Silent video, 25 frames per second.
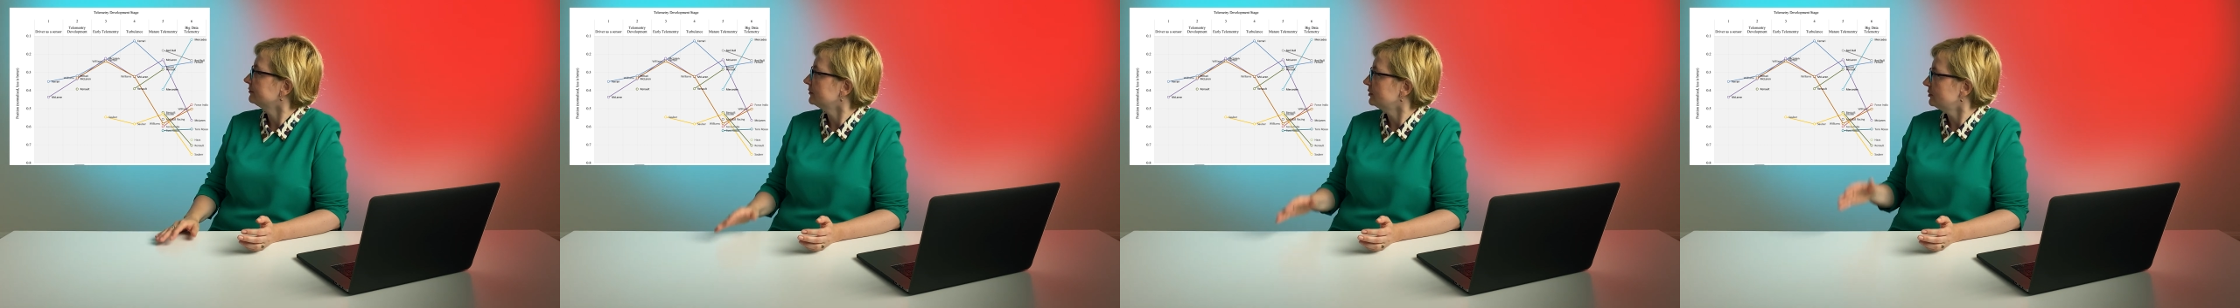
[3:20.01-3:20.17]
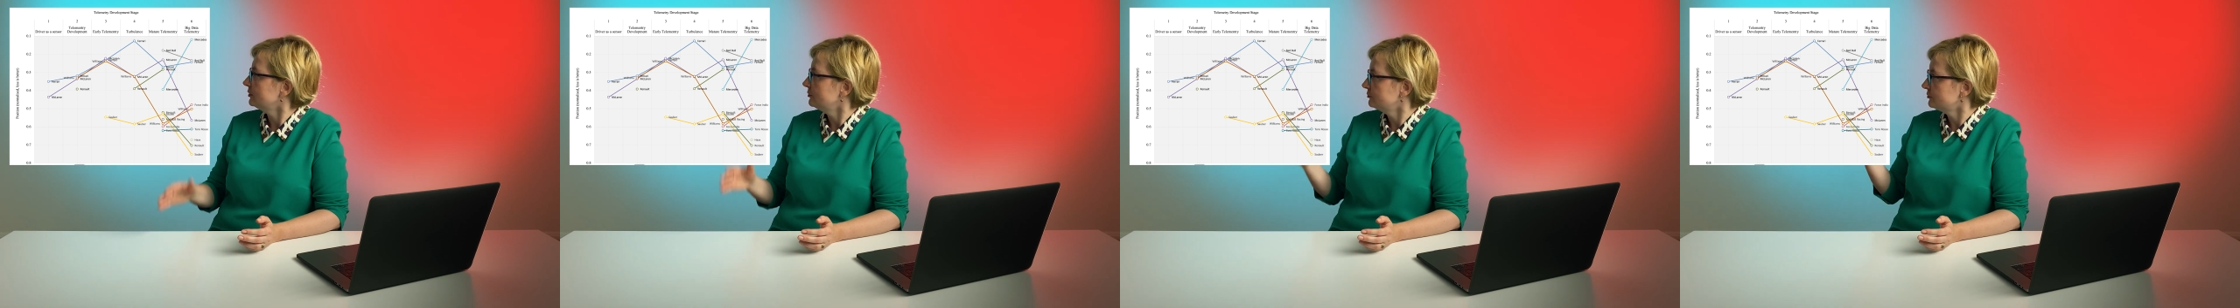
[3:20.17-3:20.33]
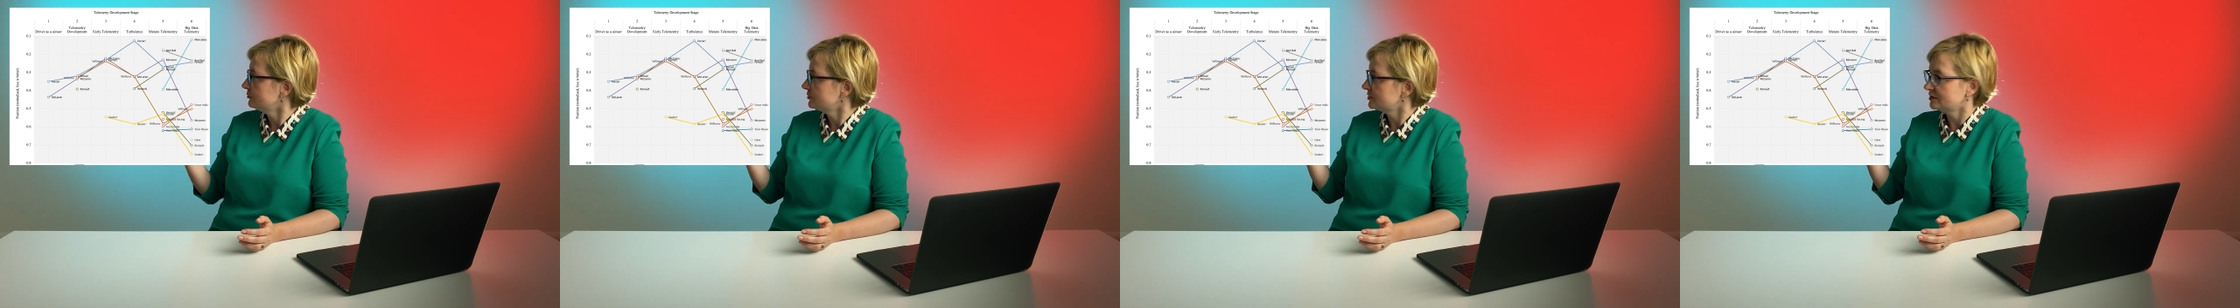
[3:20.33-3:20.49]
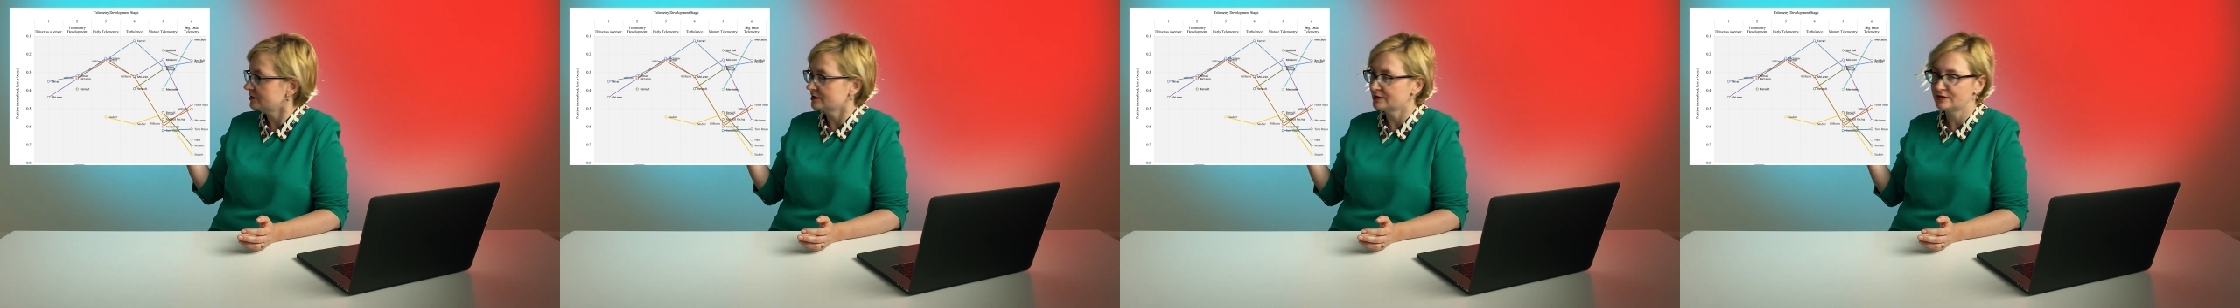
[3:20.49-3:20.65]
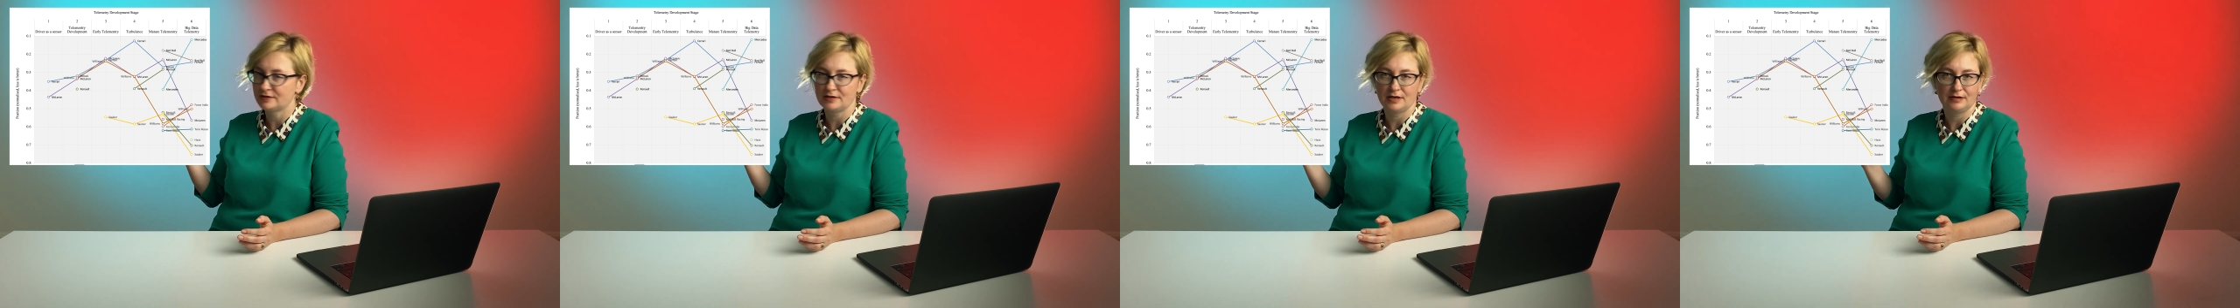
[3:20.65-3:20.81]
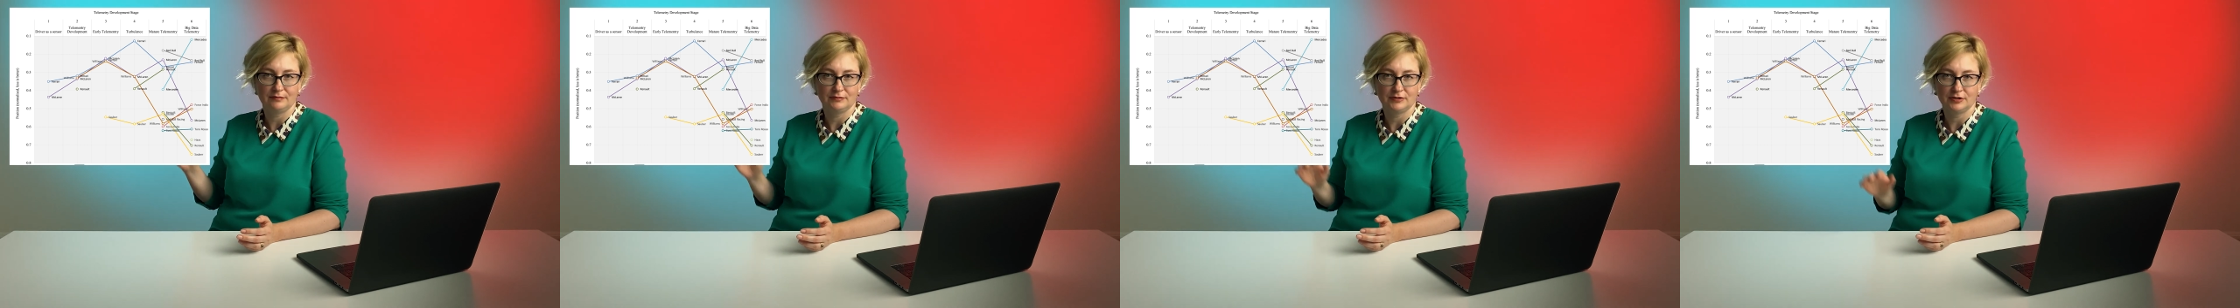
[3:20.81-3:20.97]
use the
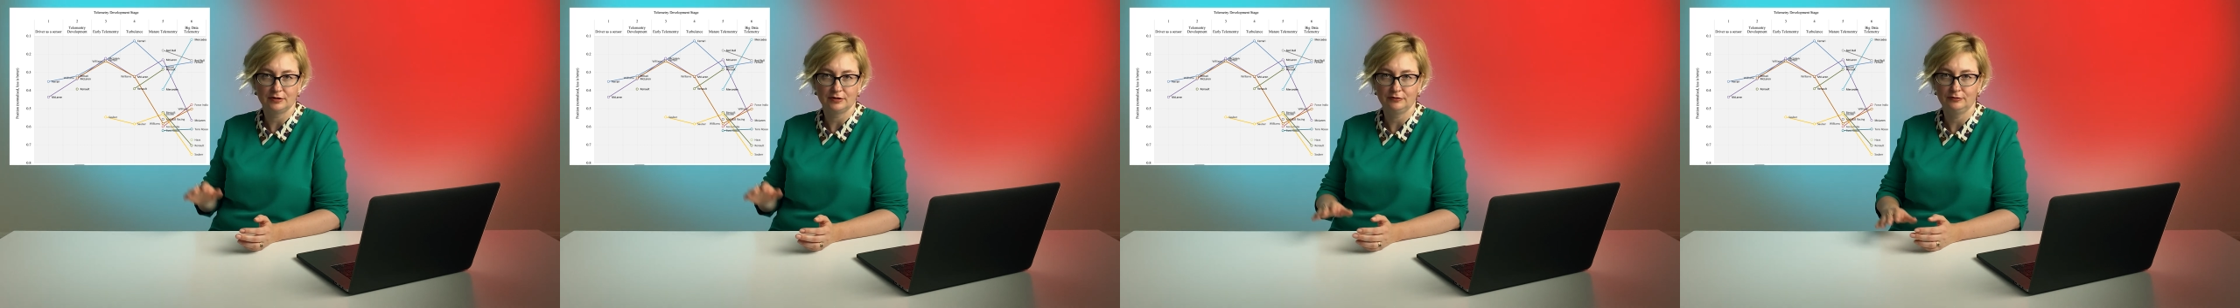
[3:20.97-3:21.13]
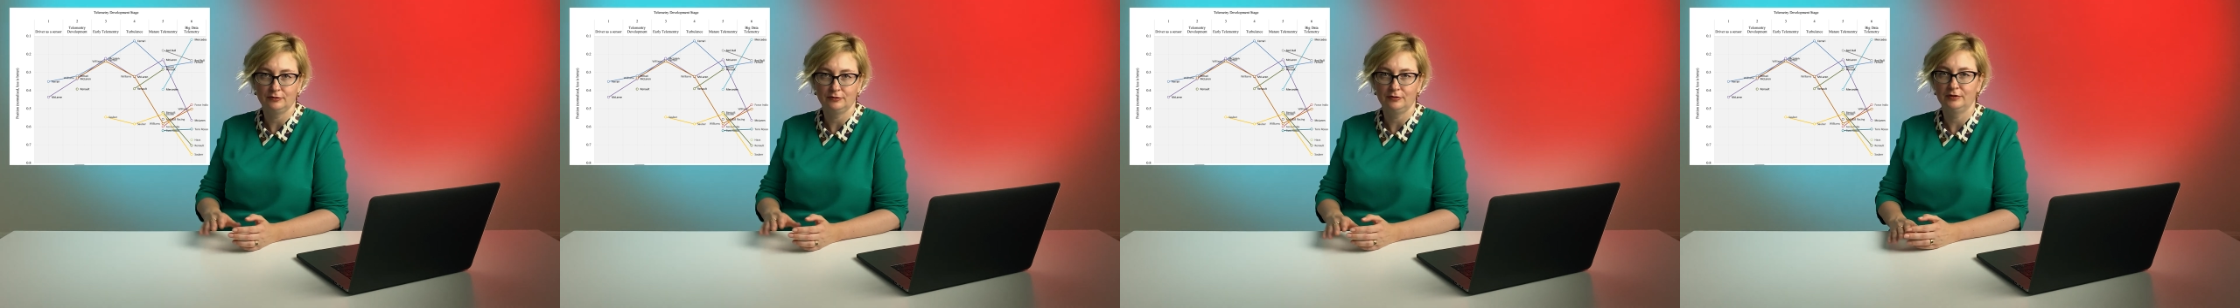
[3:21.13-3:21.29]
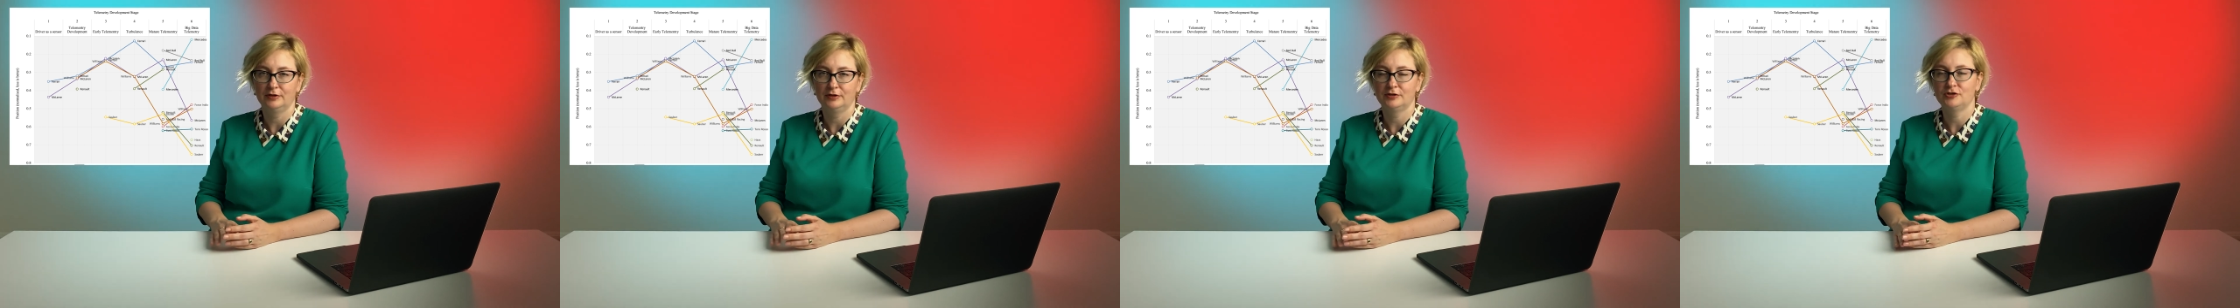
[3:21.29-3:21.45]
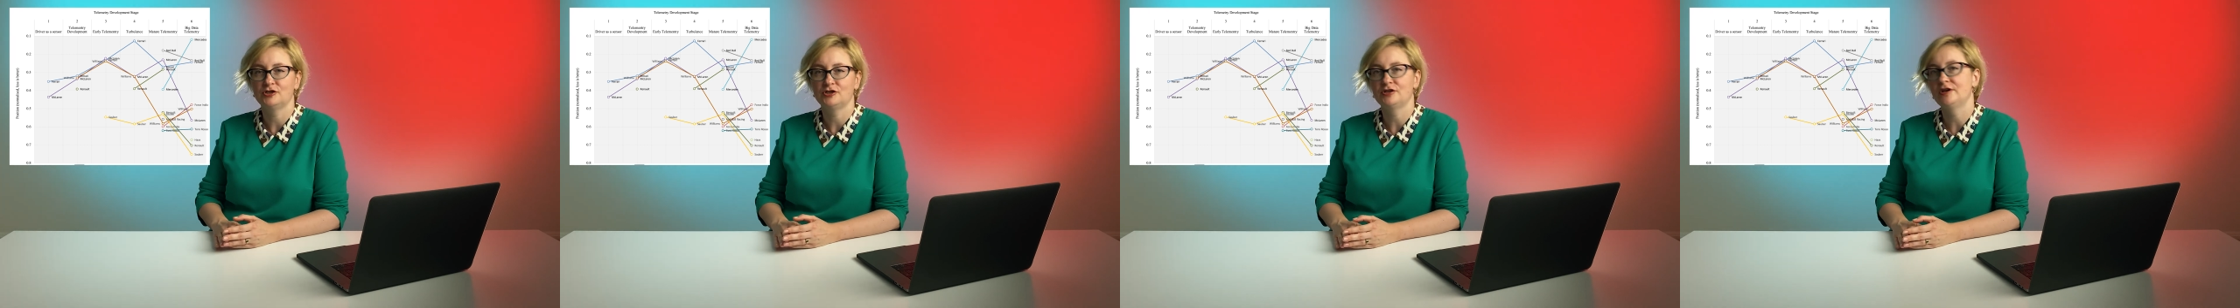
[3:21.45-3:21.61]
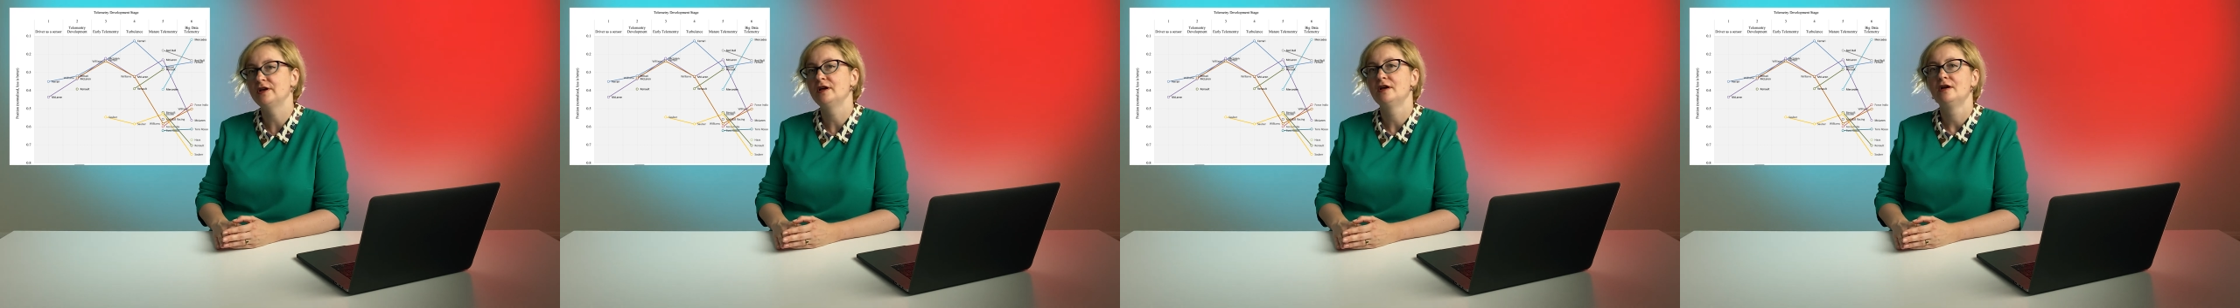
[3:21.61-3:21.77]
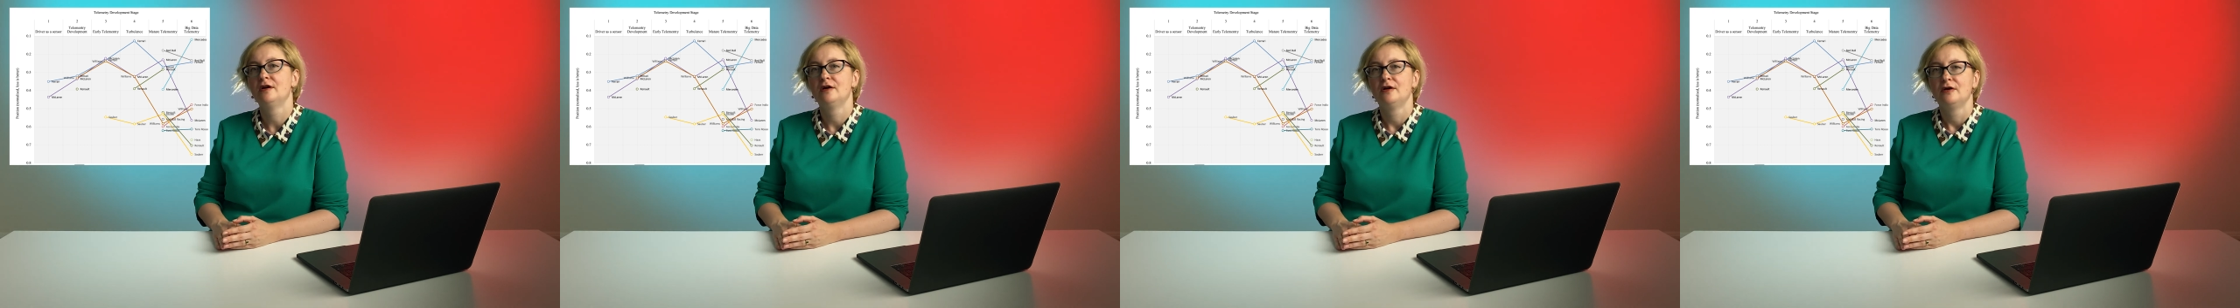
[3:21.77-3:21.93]
same
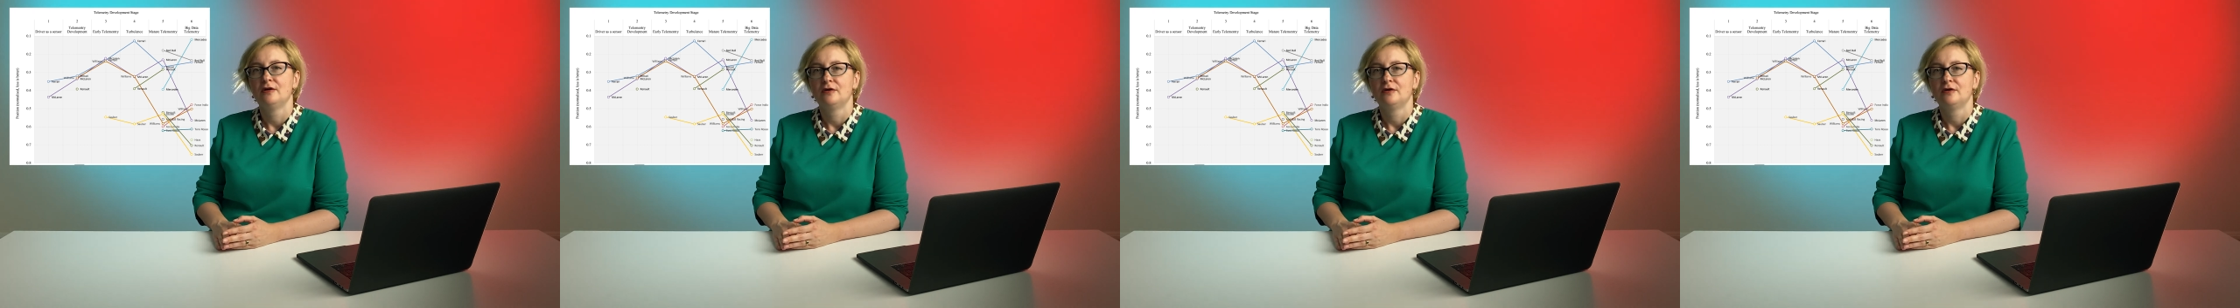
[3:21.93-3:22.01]
technology